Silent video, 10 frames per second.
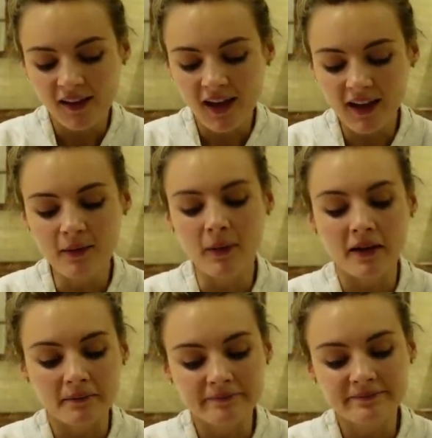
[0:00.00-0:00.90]

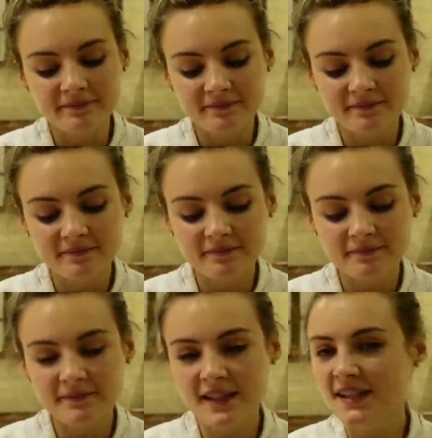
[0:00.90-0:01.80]
Anyway,
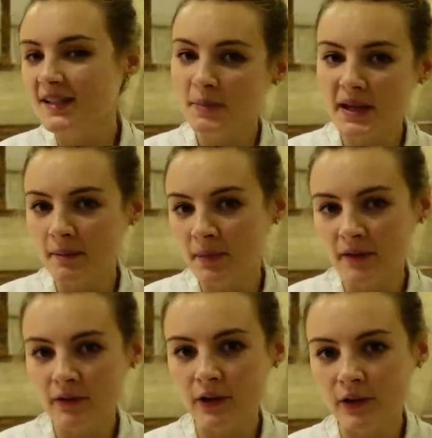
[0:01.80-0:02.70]
this has been a bit
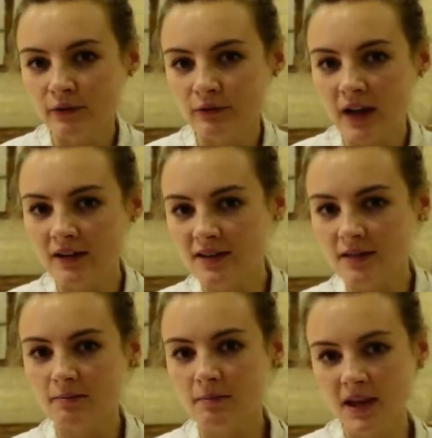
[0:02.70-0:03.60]
of a
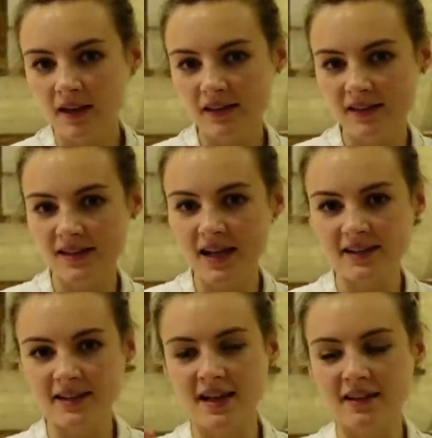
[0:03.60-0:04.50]
random mix,
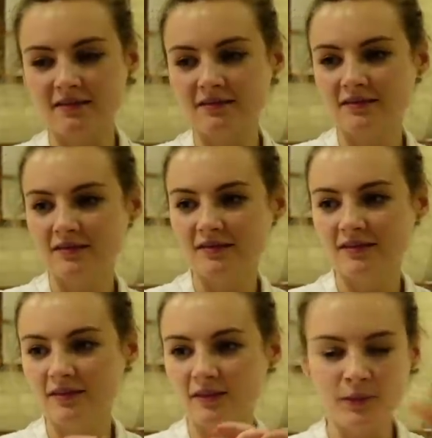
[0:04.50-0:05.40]
hasn't it?
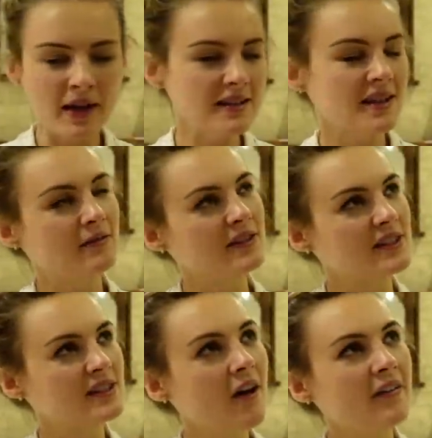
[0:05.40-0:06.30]
Where did I even
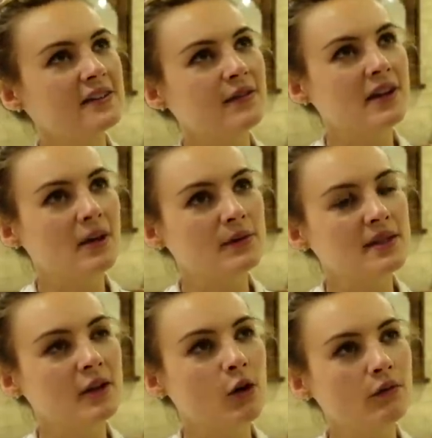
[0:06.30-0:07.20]
start this video? It was
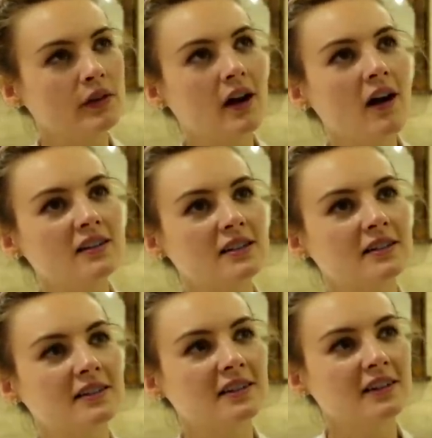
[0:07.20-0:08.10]
in Covent
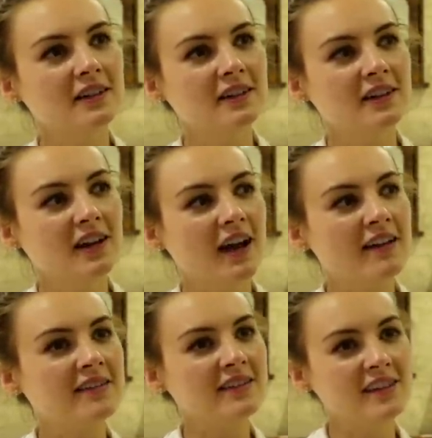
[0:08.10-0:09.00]
Garden.
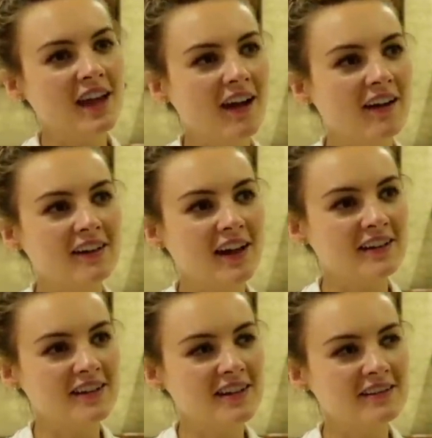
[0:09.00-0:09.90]
And yeah, it
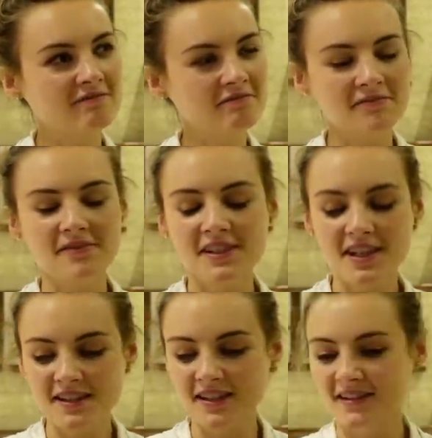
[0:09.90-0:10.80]
ended in
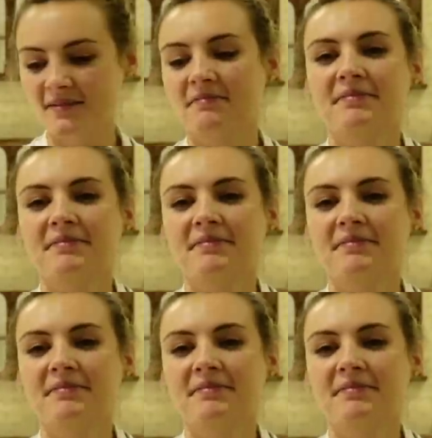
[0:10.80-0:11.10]
Sussex.